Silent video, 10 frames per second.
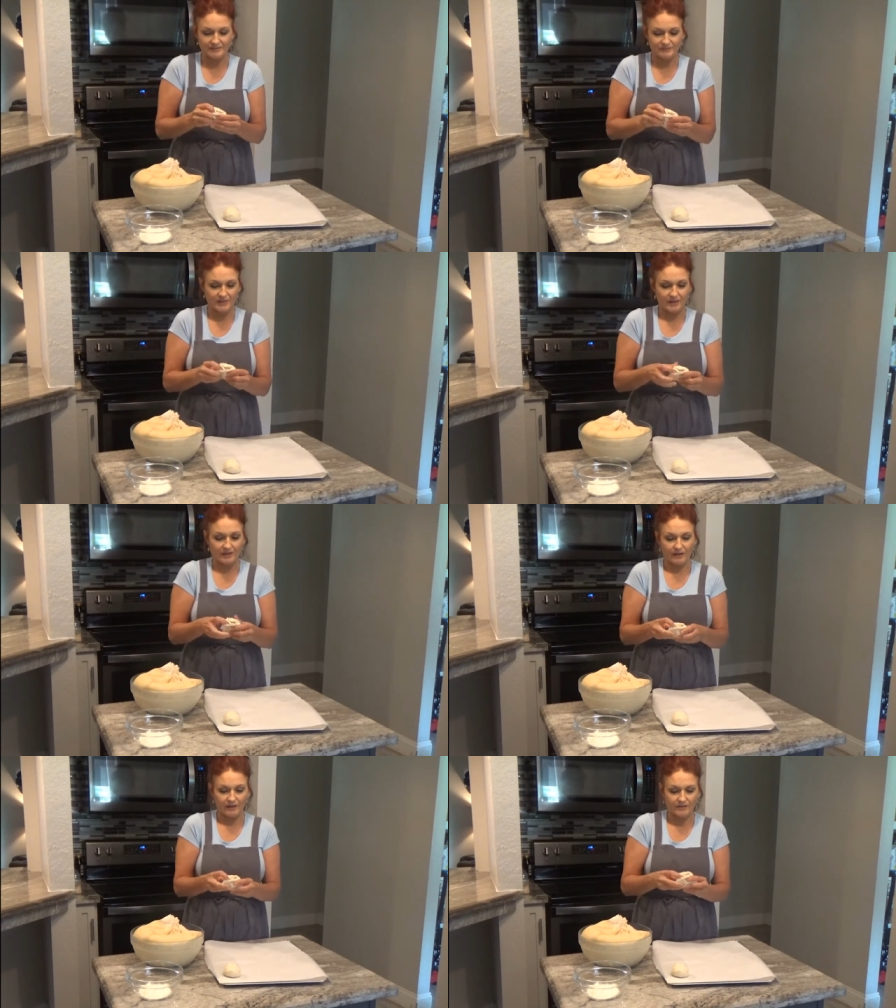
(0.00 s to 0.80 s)
Okay,
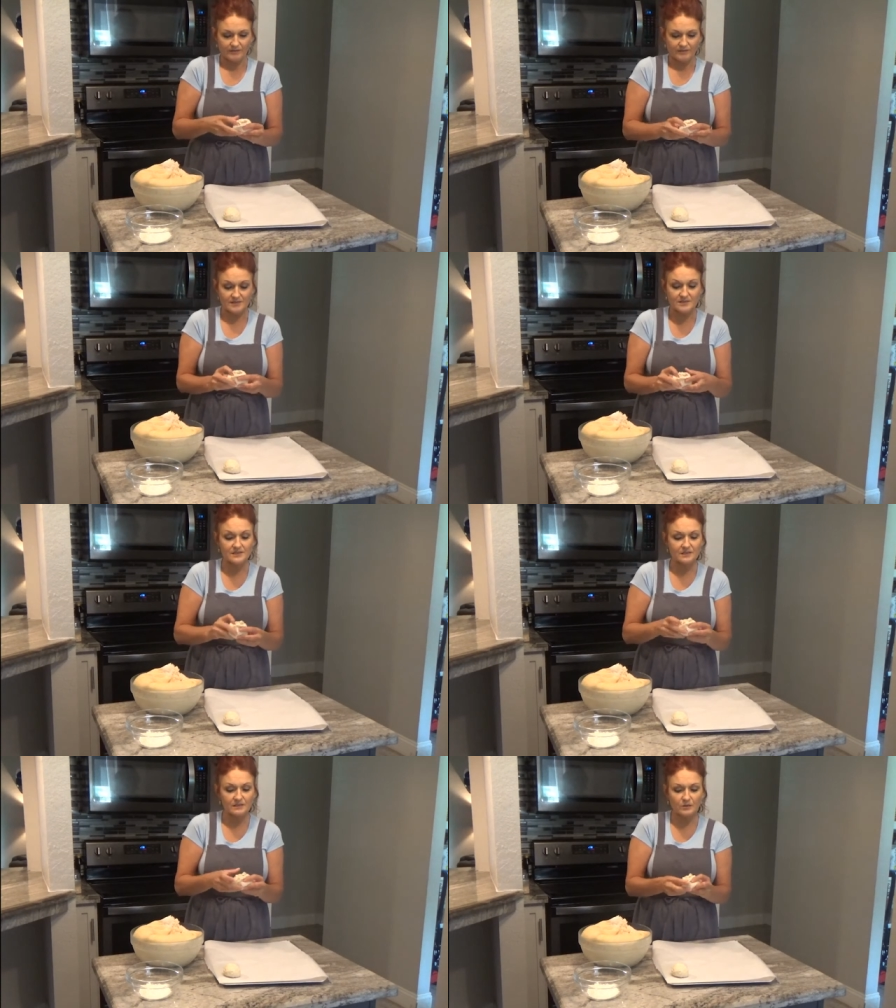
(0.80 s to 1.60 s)
this is a
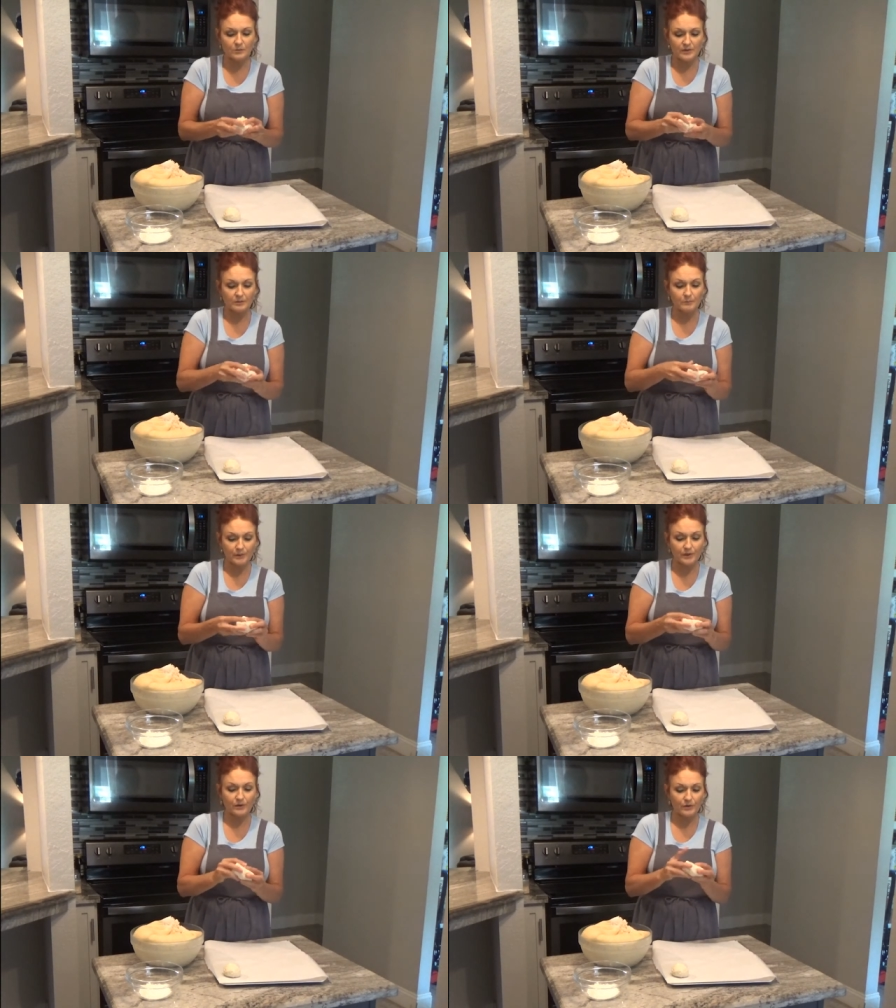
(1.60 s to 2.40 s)
little bit
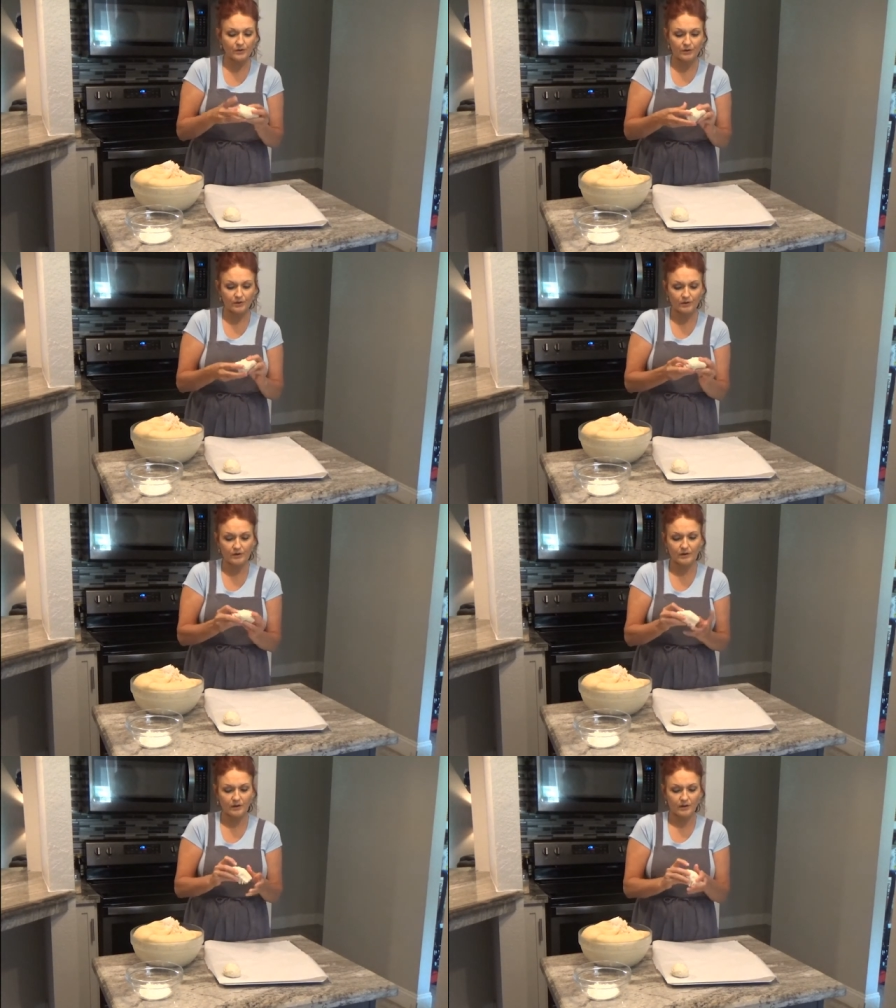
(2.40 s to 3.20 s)
bigger
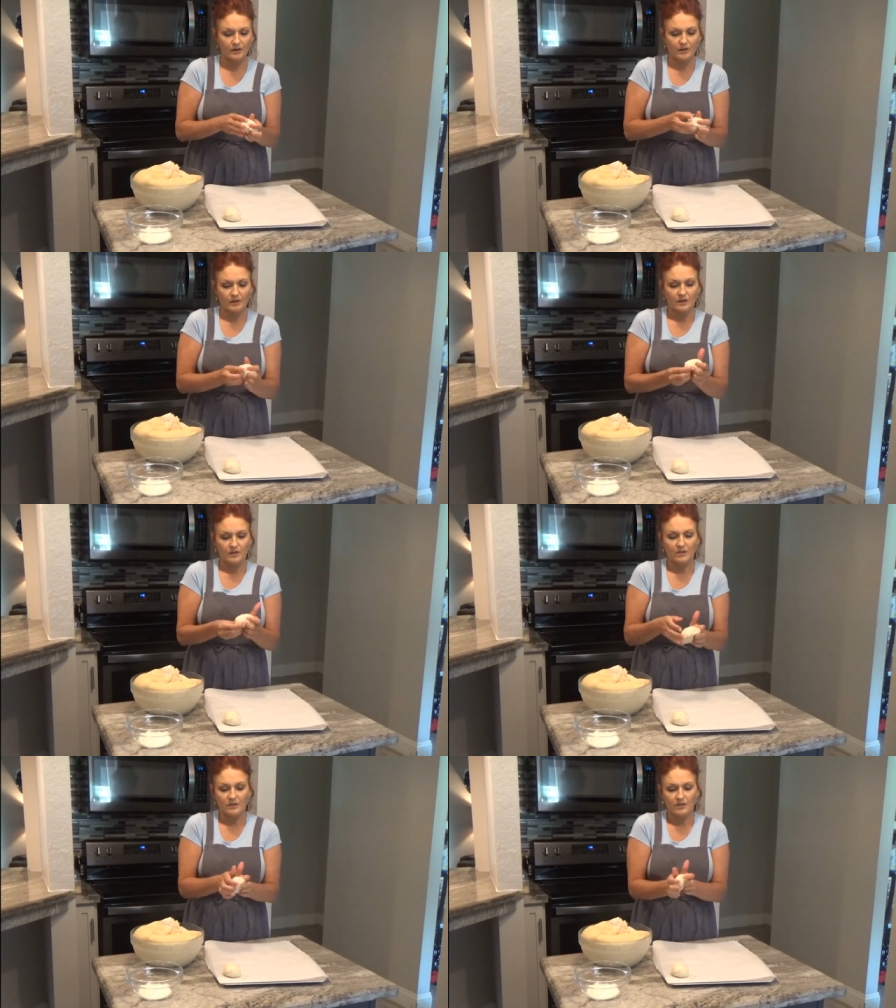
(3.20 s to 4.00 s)

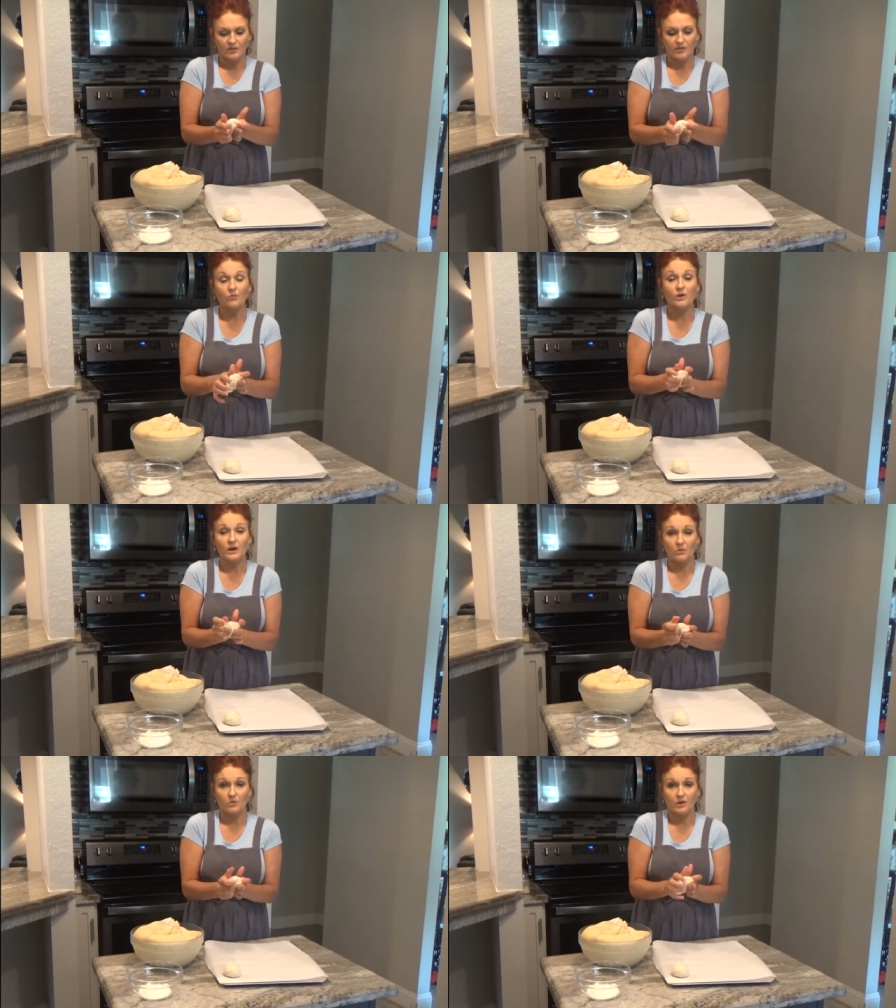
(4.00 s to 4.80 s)
than what
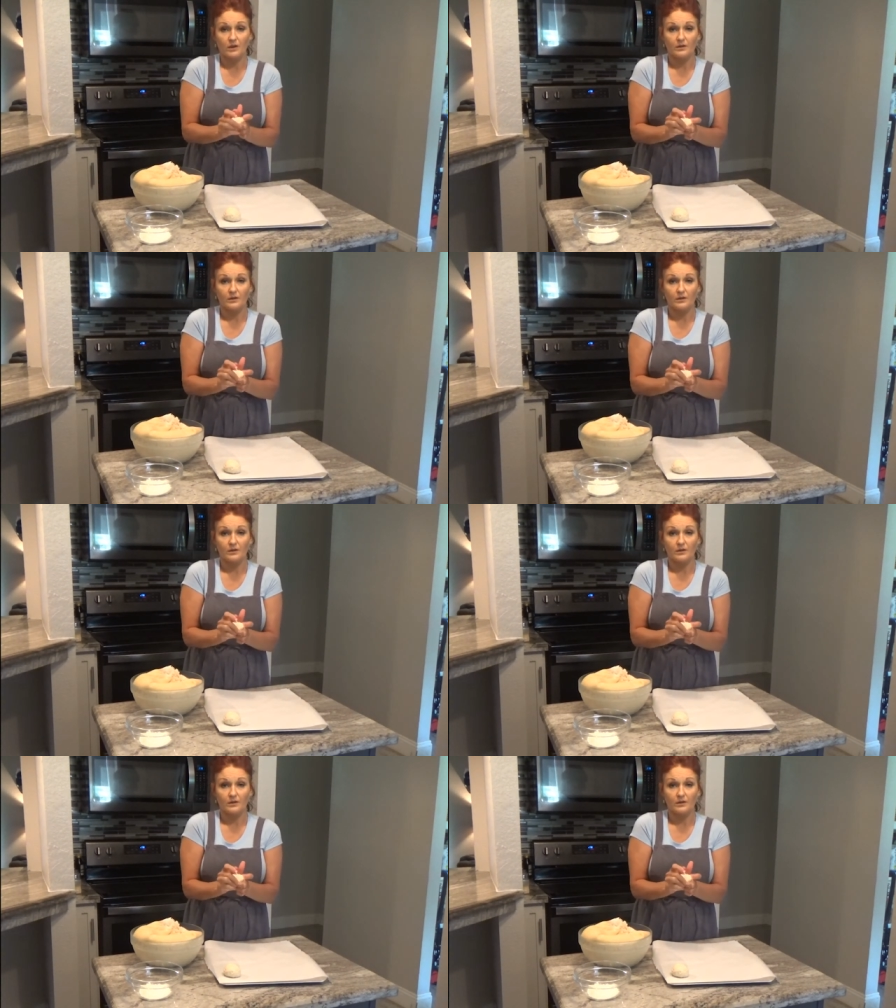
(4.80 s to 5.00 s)
I want.